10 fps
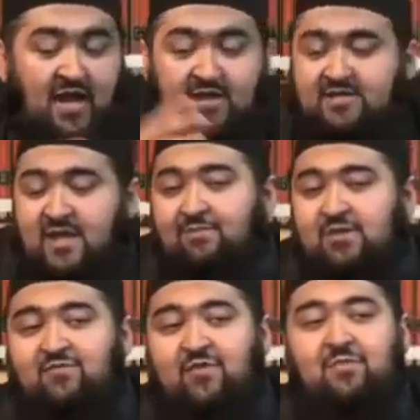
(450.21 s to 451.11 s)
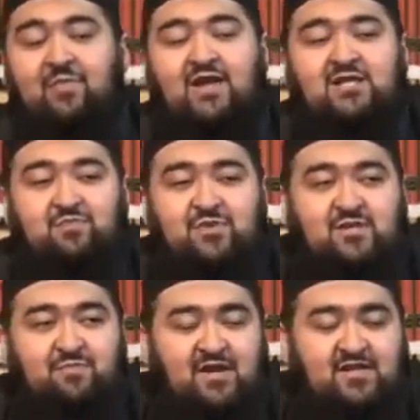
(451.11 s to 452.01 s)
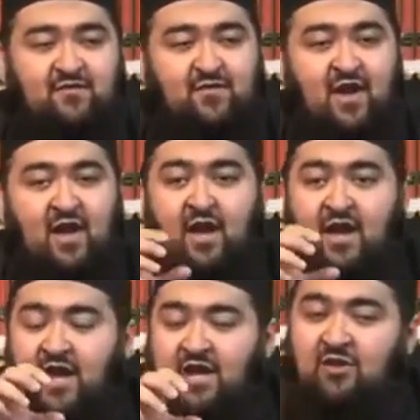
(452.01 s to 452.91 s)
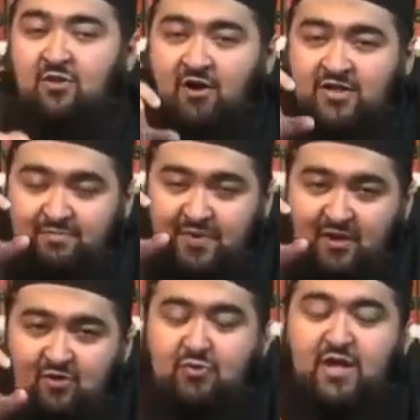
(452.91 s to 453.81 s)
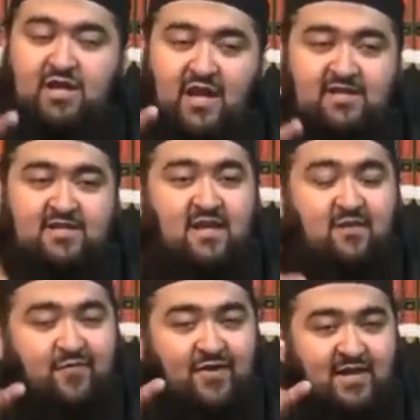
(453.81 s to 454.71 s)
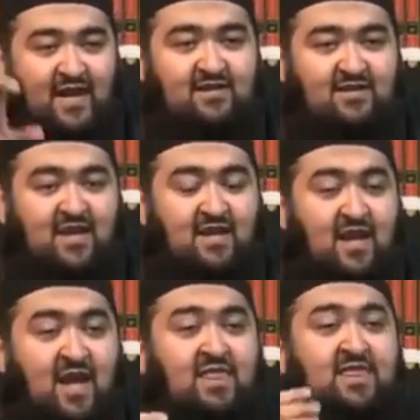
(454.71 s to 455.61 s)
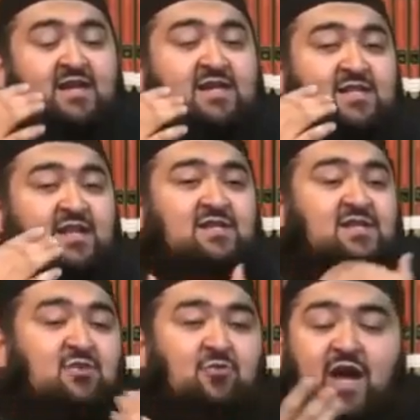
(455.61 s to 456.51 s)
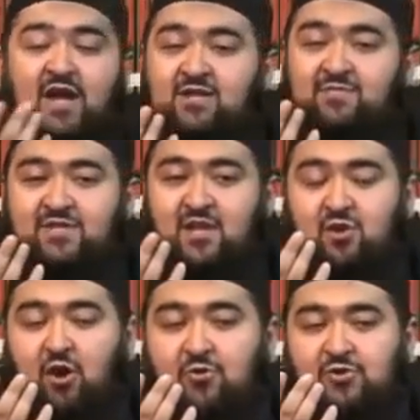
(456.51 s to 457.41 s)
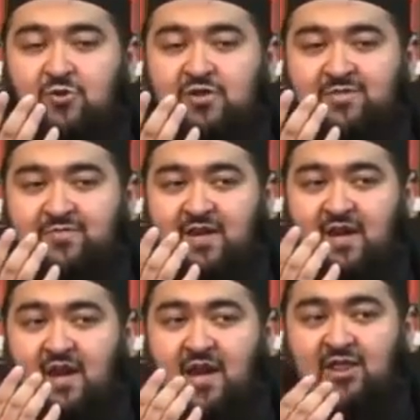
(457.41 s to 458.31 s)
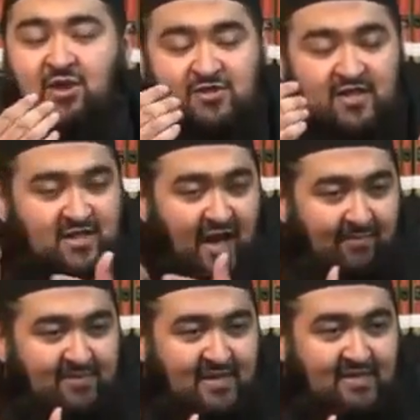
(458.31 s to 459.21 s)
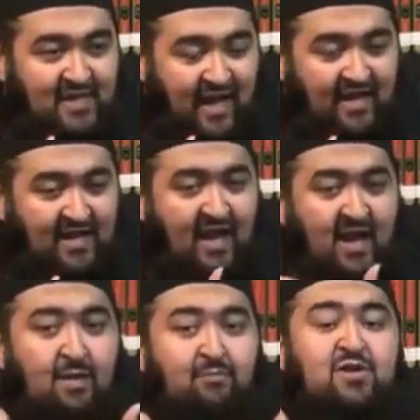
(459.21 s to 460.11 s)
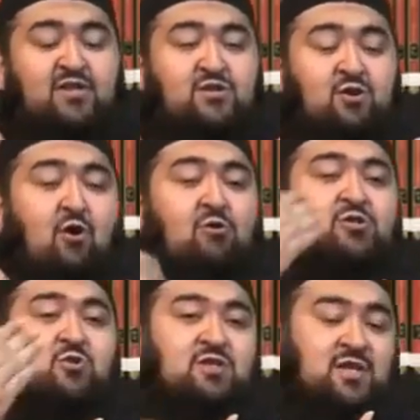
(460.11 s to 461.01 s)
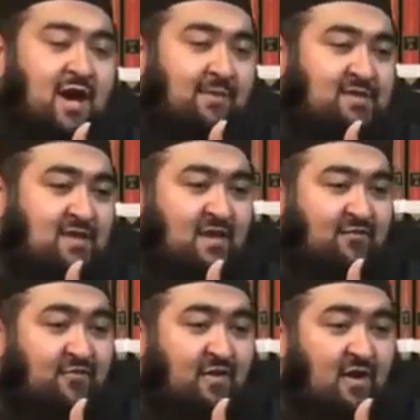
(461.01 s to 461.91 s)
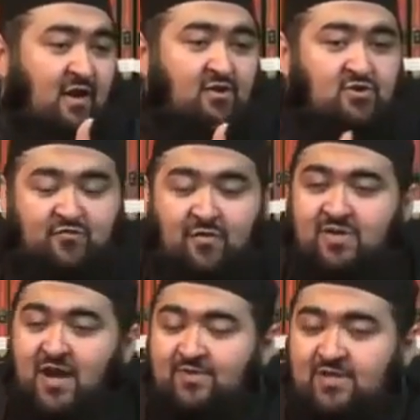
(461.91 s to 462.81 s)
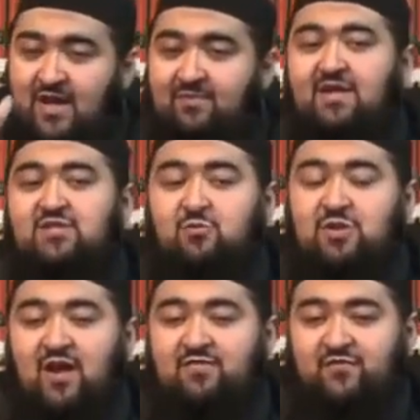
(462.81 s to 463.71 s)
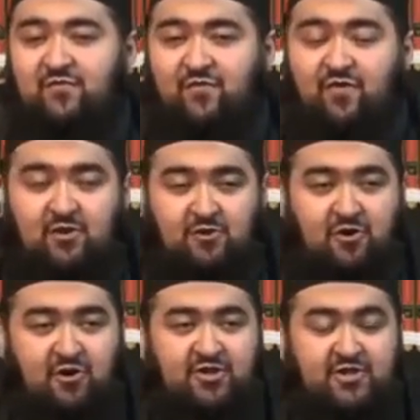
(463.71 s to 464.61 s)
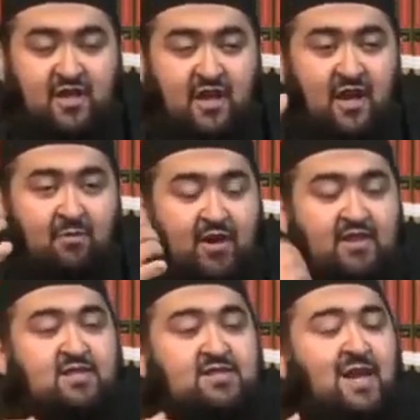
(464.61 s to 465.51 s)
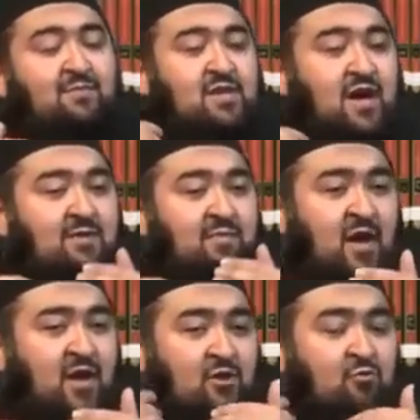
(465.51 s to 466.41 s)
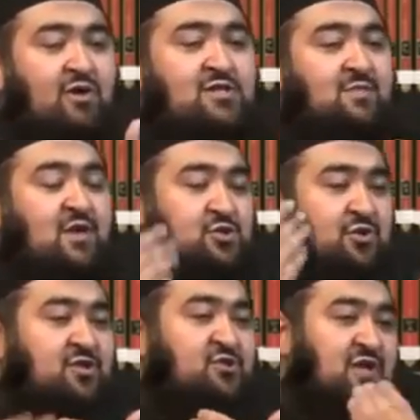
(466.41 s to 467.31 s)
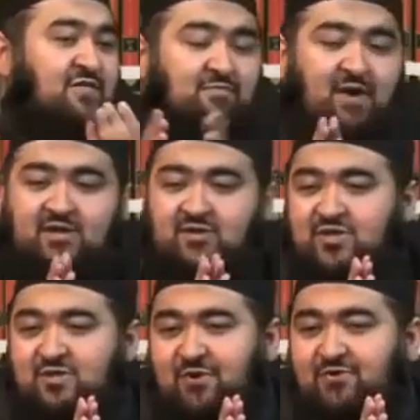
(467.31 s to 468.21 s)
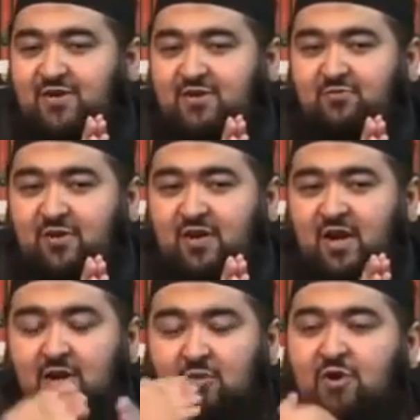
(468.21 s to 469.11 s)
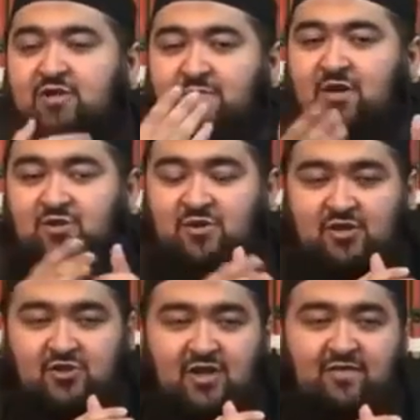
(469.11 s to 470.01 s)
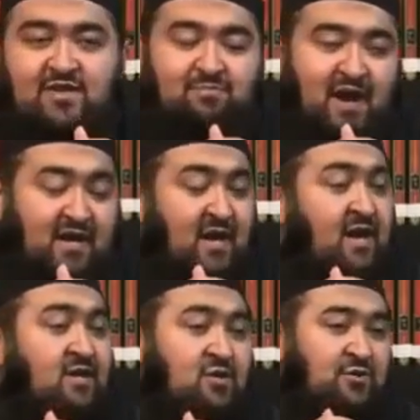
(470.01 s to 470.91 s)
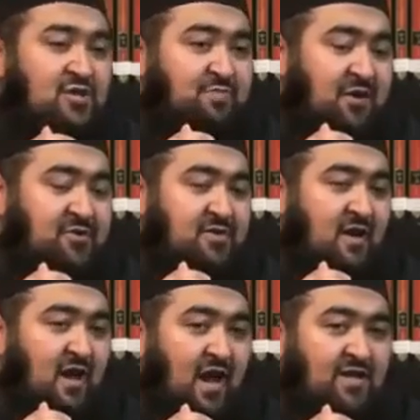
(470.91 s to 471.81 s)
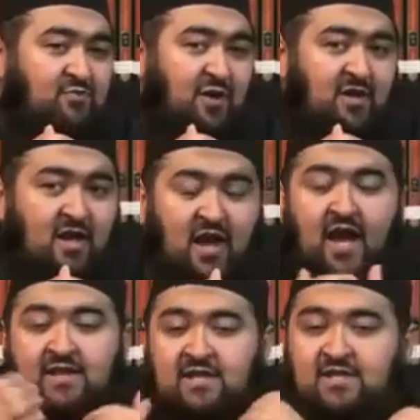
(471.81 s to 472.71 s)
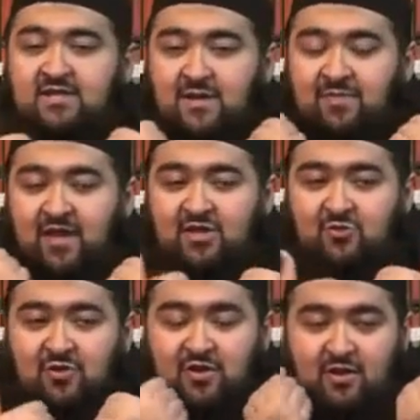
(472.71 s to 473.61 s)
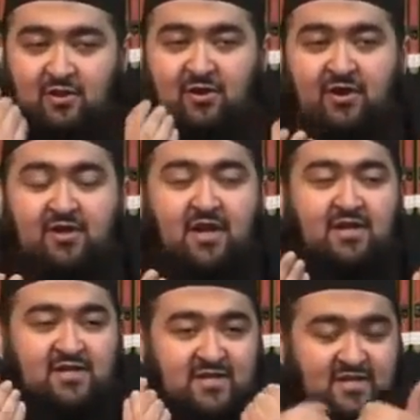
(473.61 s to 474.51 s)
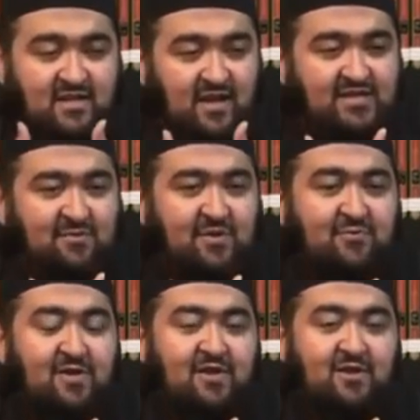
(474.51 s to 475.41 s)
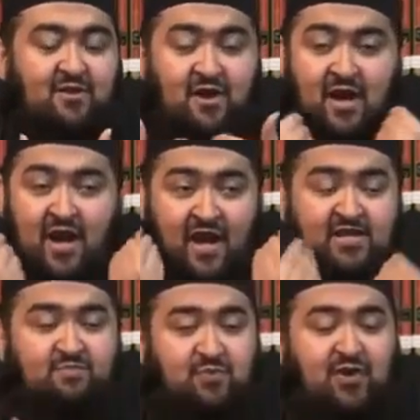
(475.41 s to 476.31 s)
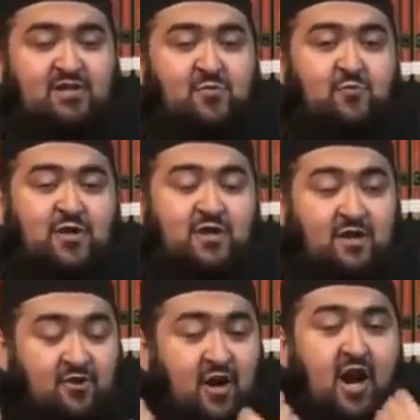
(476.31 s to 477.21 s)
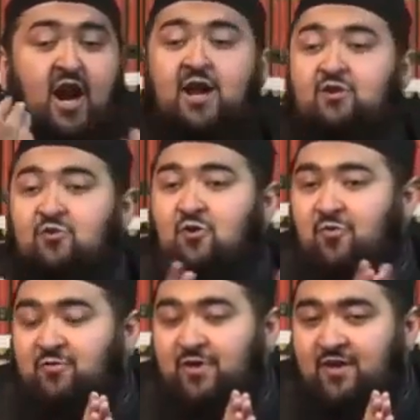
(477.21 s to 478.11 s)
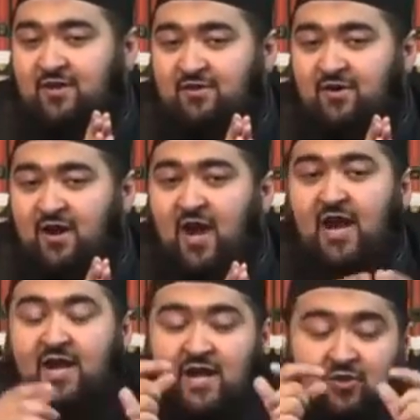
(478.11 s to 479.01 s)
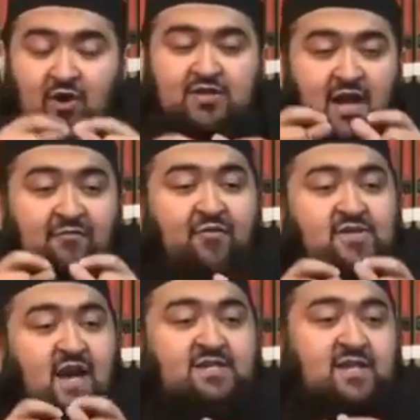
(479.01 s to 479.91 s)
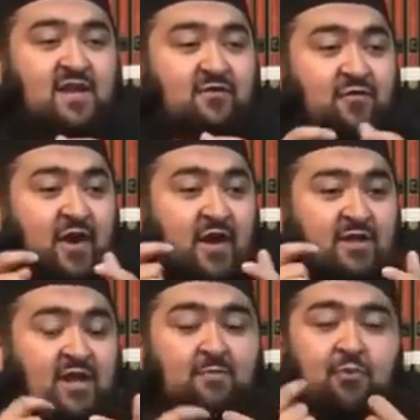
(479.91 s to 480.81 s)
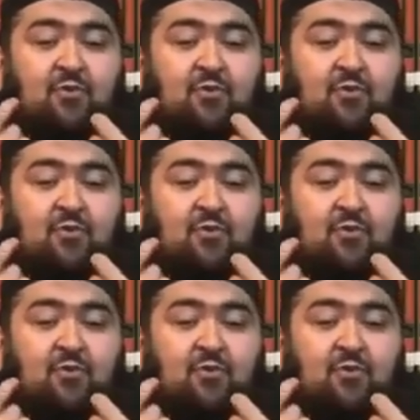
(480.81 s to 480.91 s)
At the same time, from a man's perspective, he cannot be greedy and selfish and think that this is the way intimacy is always going to be. There's a time to take, but there's also a time to give. So from time to time, yes, you will have to fulfill your urges, but at the same time, you'll want to make sure that you're giving back to your spouse as well. You'll want to make sure that you're giving back to your spouse as well. And this is something that you will learn to discuss with one another, experience with one another, and grow with one another. And I cannot emphasize enough the